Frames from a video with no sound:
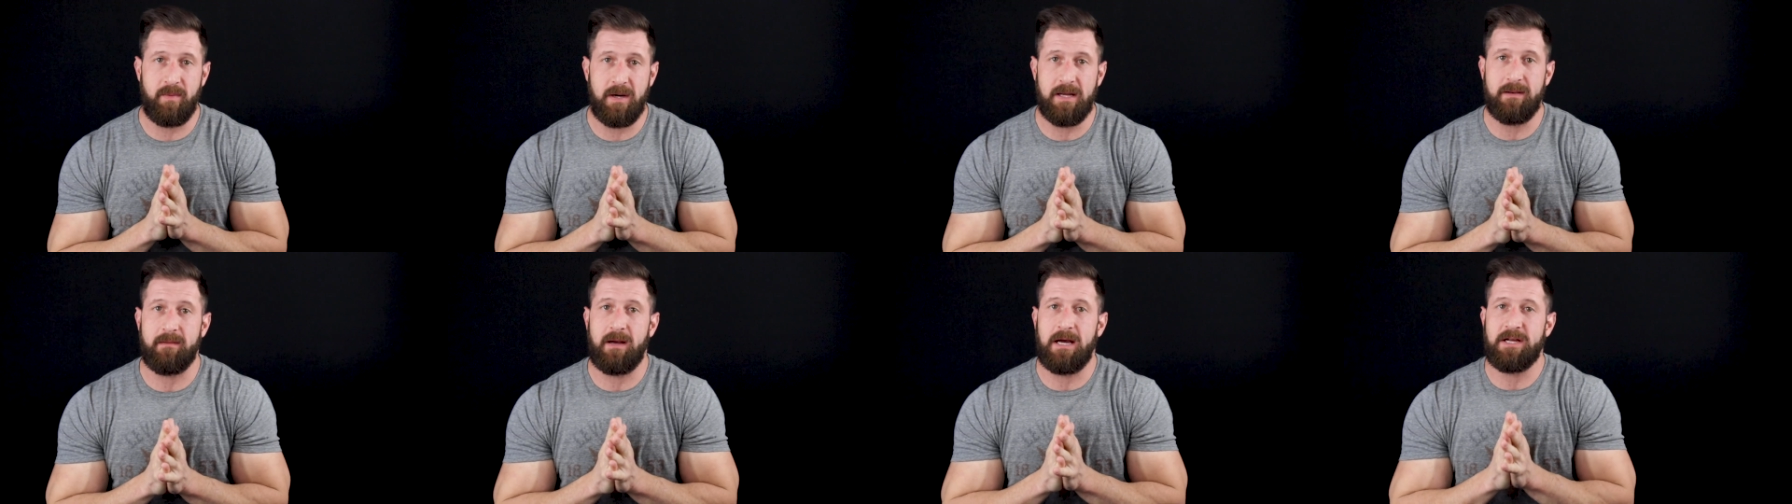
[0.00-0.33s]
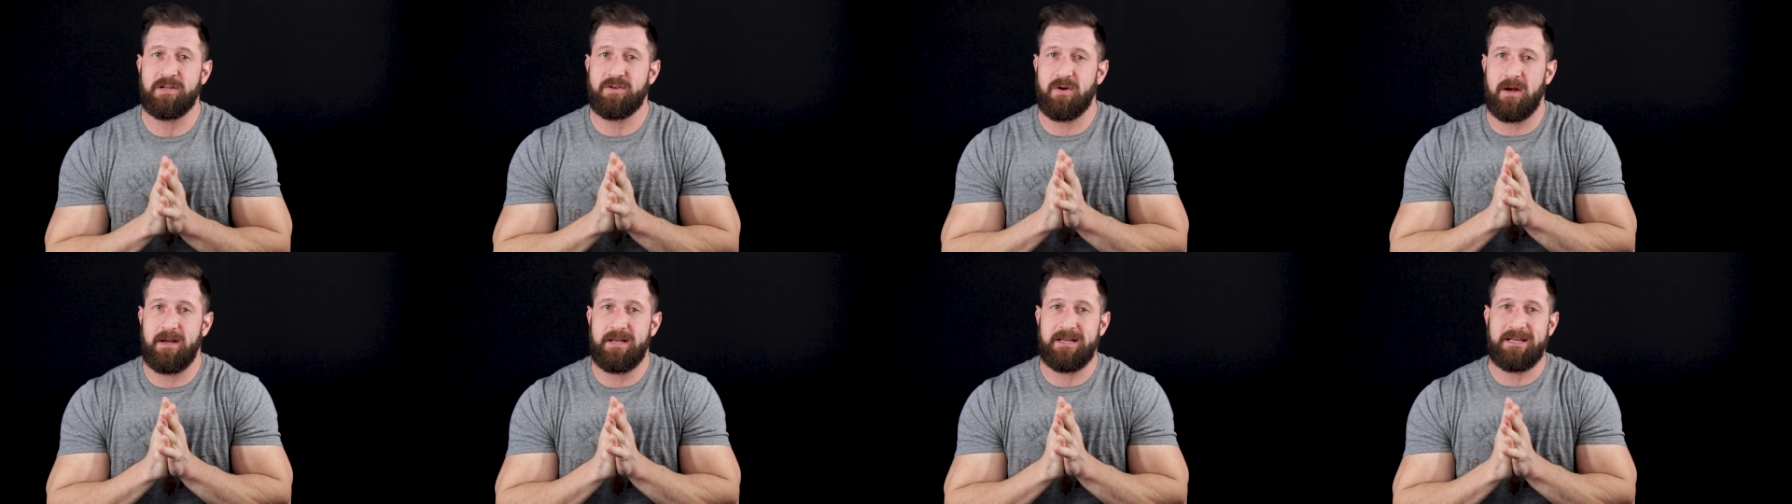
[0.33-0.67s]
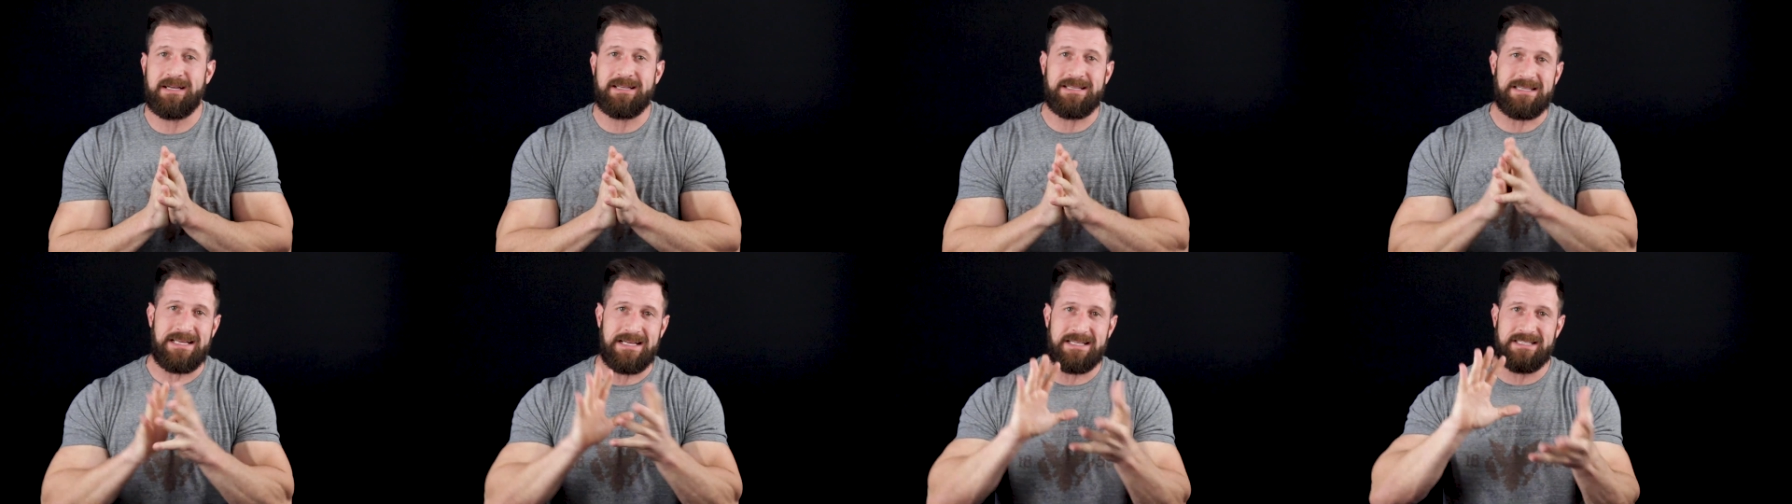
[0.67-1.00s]
but I tried to
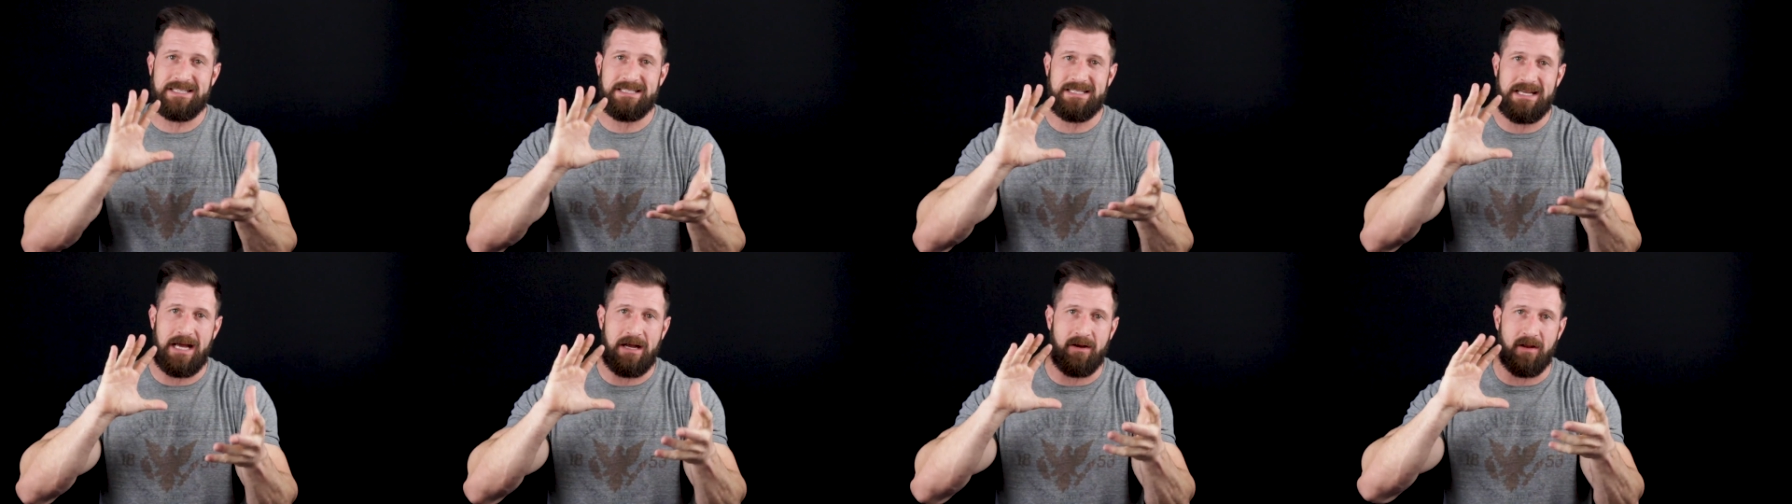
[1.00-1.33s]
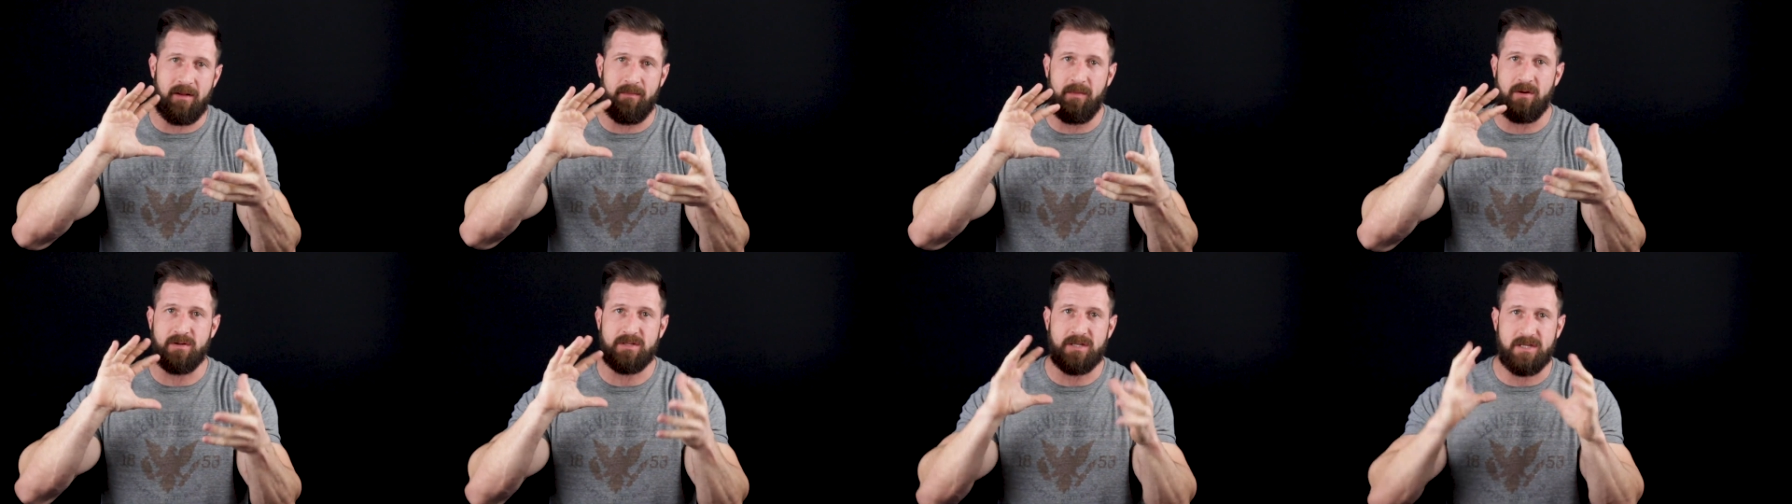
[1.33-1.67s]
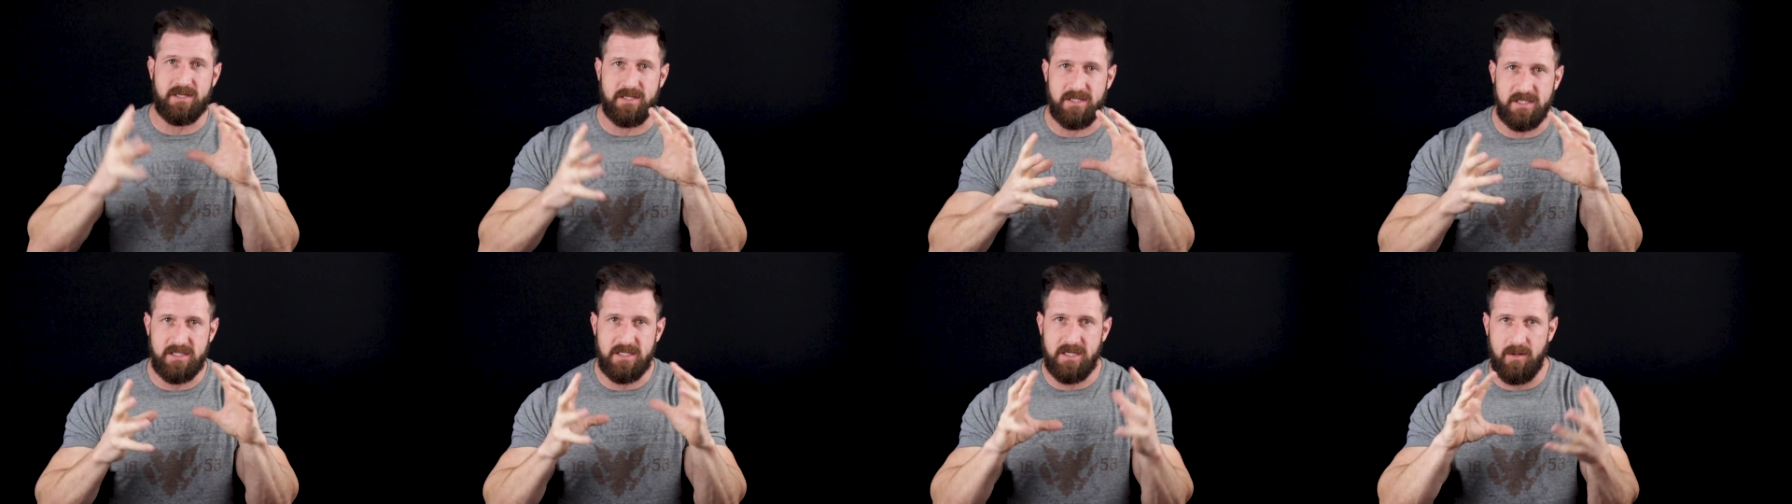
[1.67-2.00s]
condense it down to the most
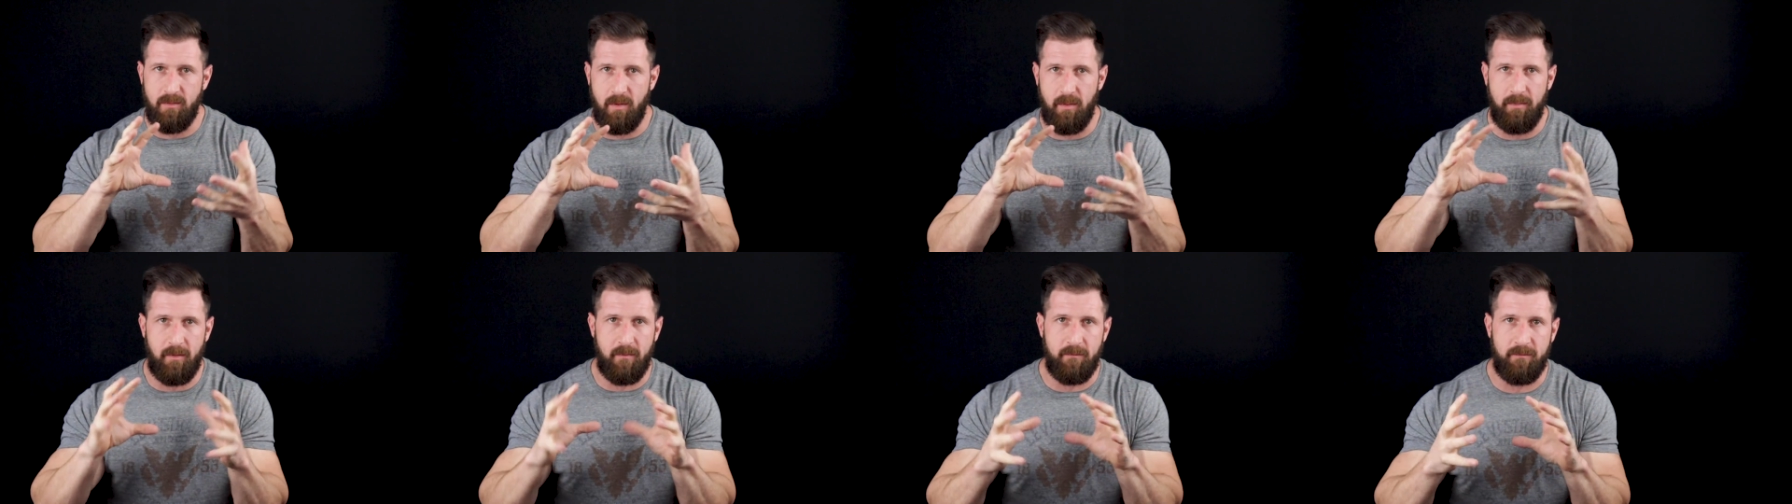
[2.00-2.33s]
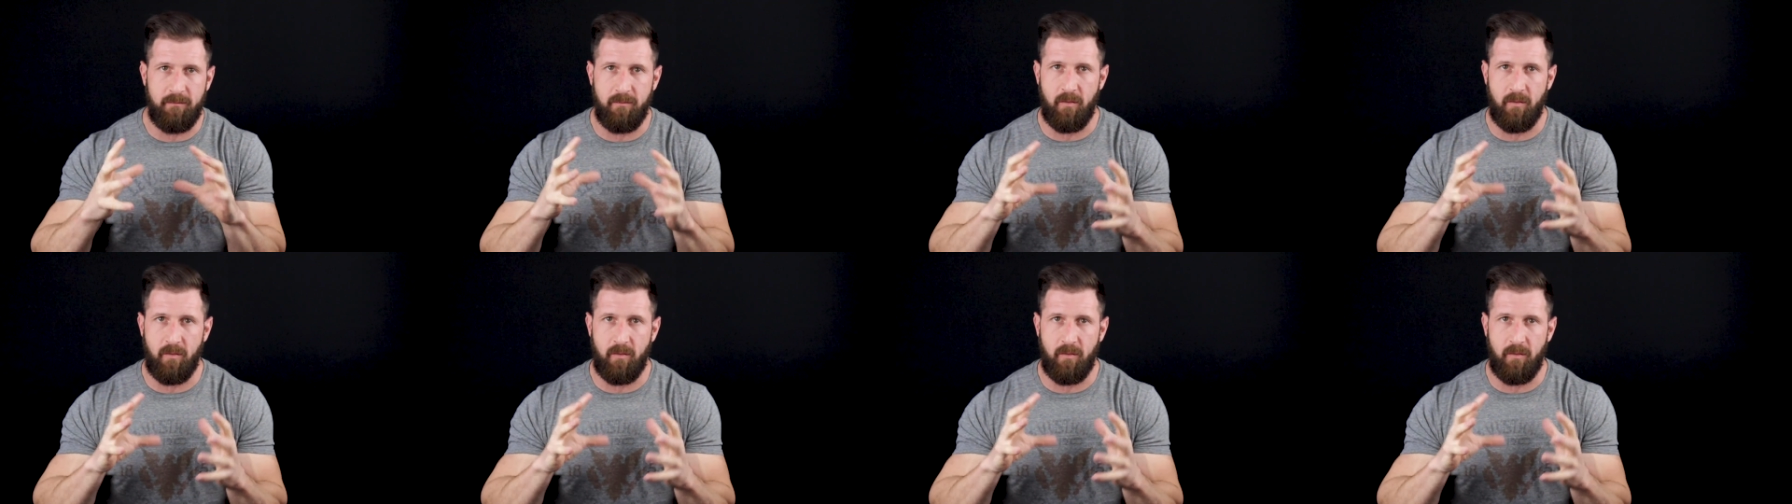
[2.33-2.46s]
consumable